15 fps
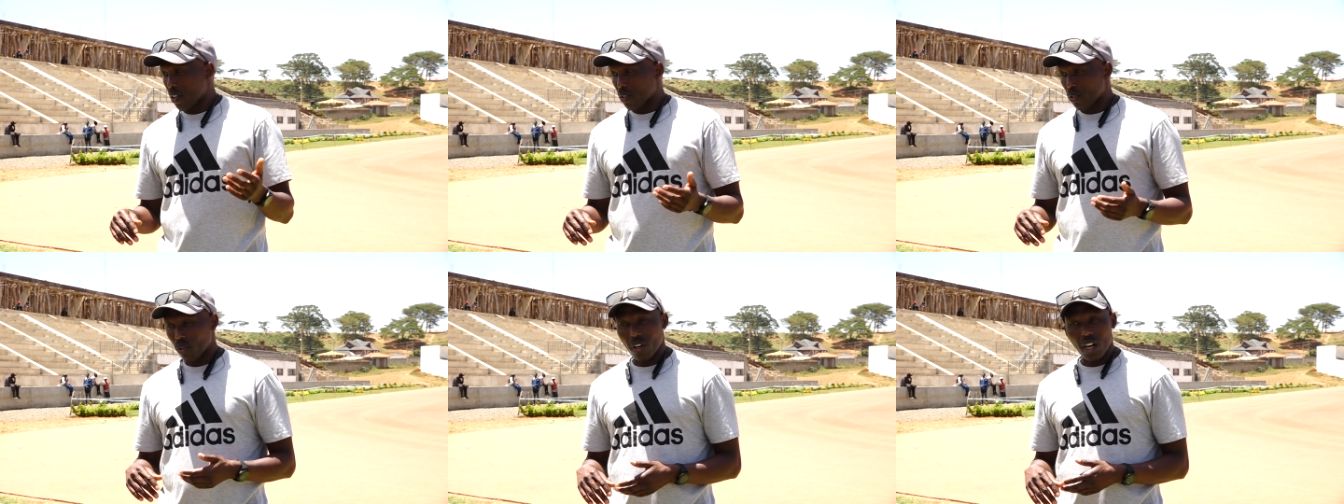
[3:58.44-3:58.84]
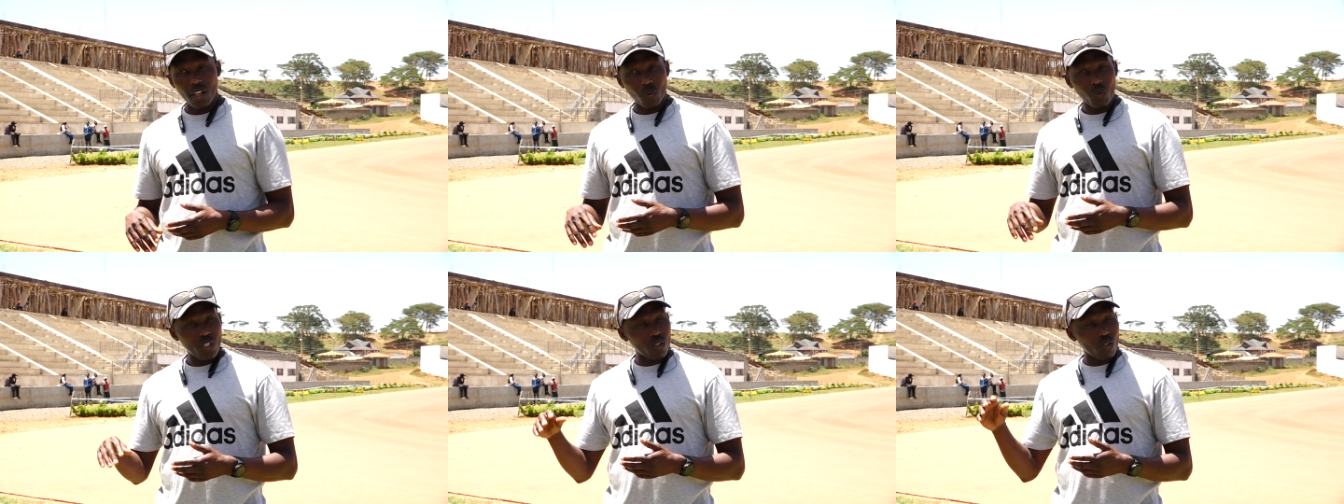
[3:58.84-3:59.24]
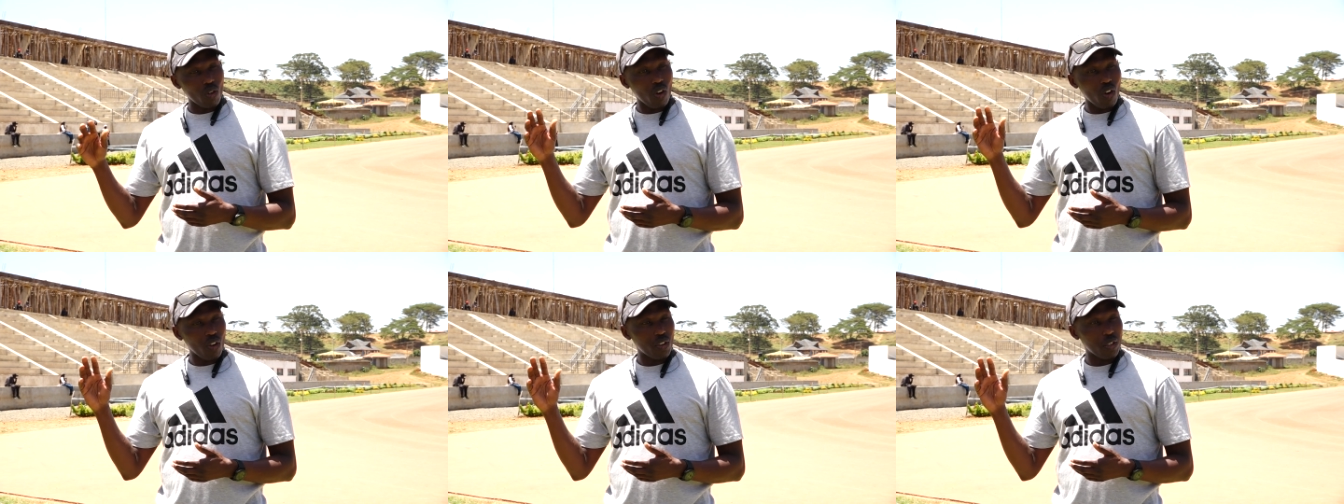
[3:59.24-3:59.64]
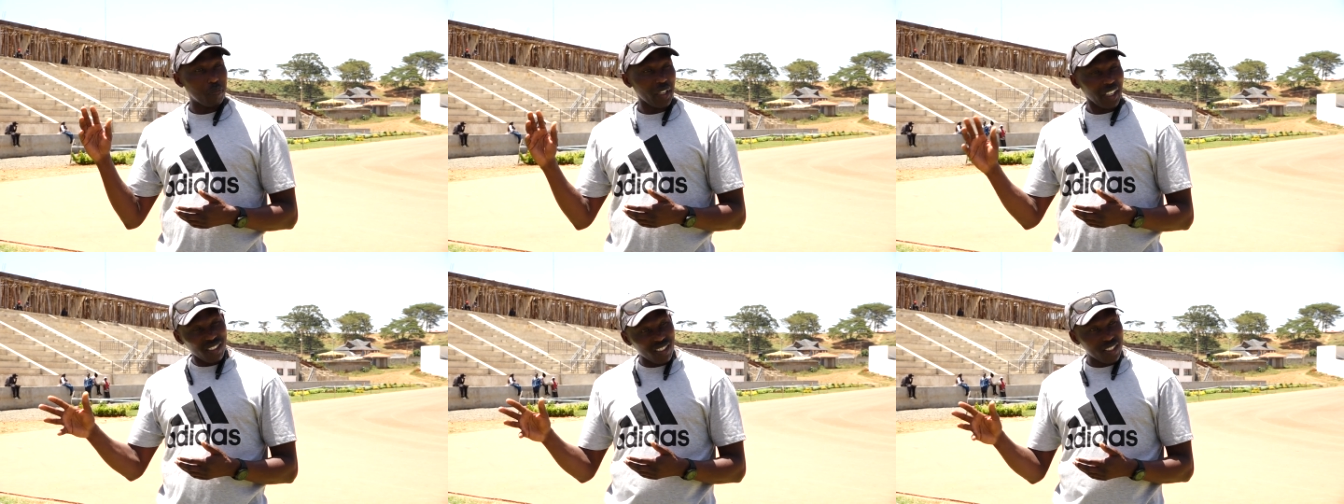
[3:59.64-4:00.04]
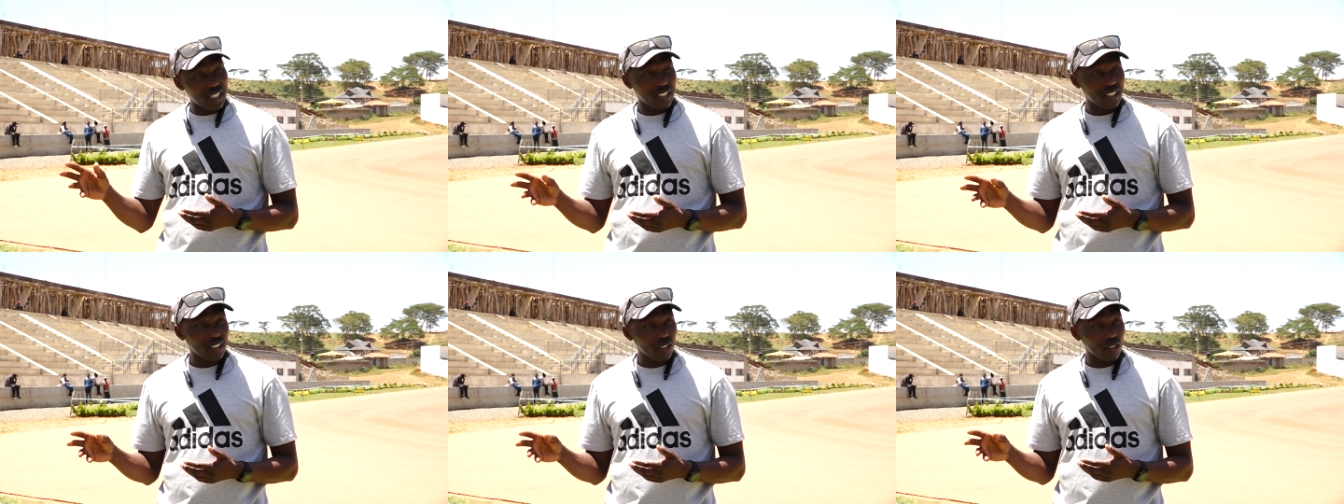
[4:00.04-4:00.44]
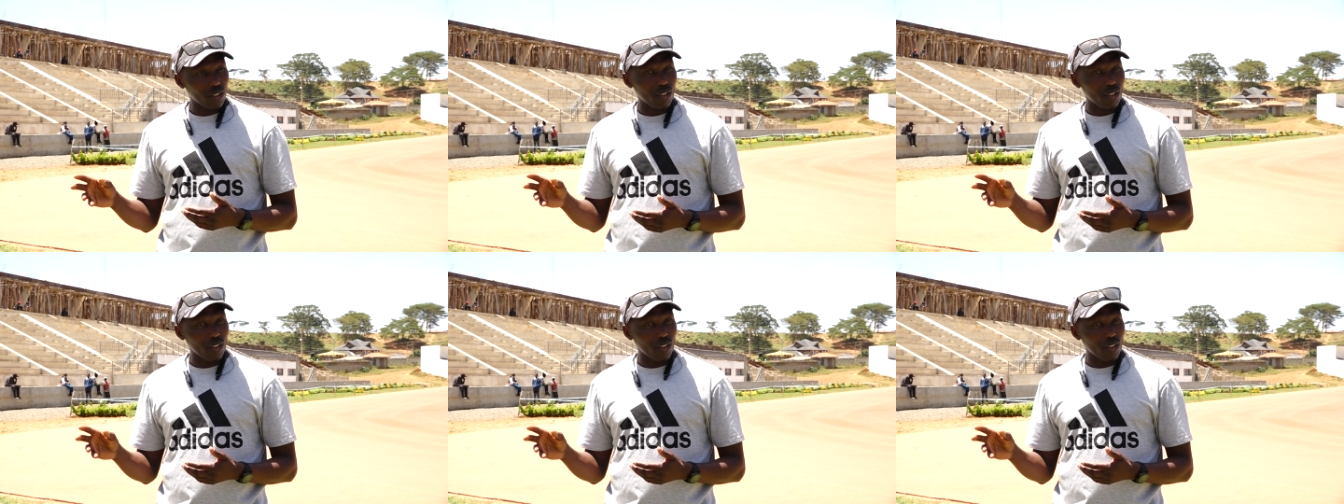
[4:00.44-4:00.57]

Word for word: So I wish you all the best, you